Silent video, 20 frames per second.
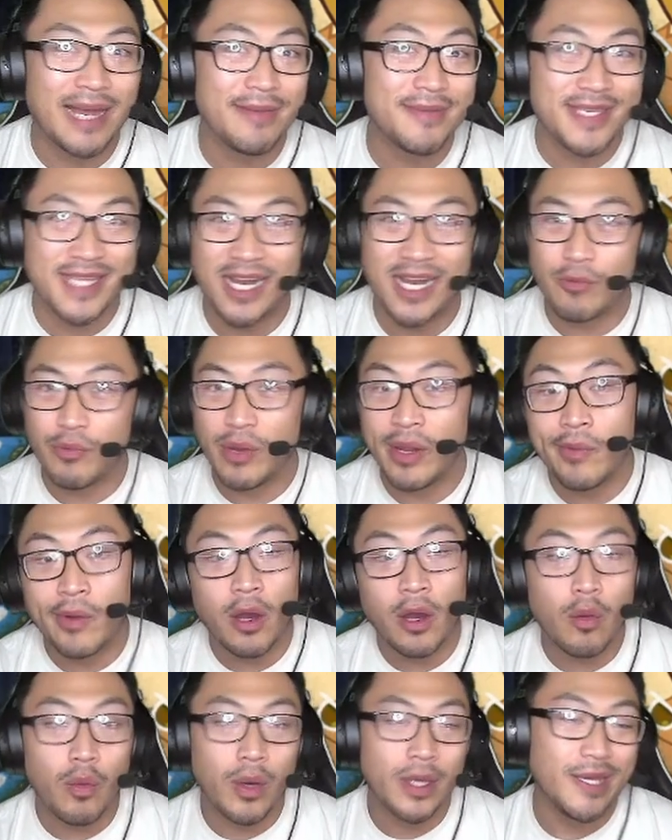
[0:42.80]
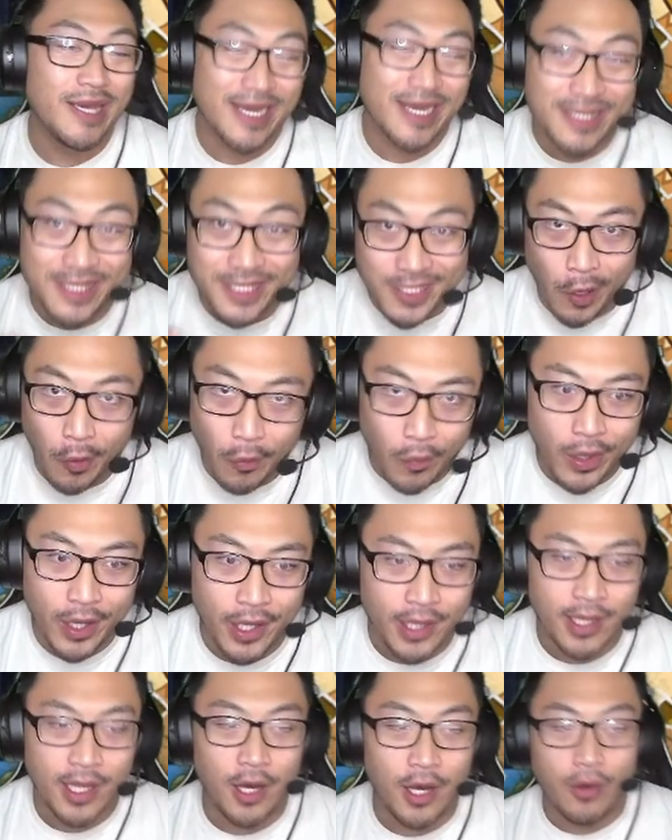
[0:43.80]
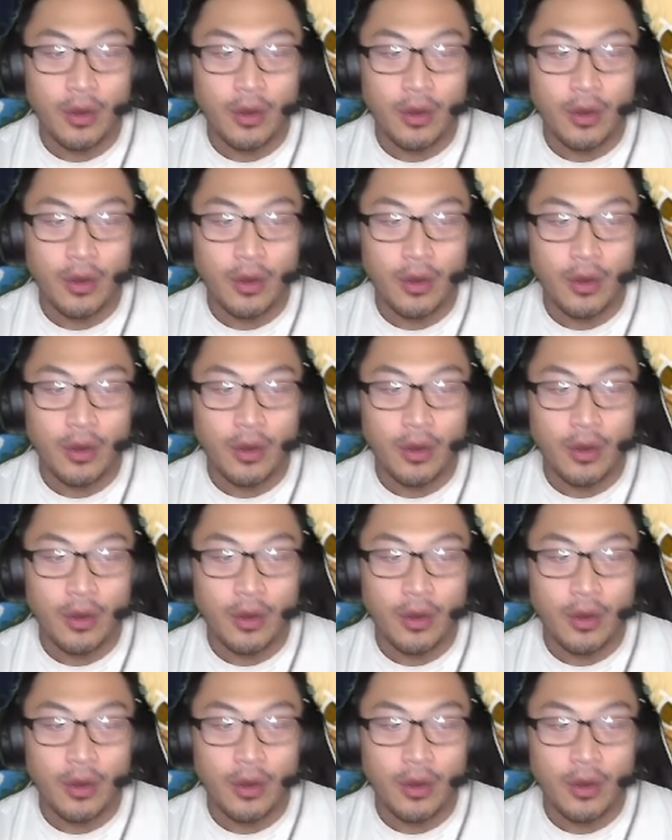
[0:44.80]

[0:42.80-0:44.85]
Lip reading: did I reroll, well, you guys don't want to know.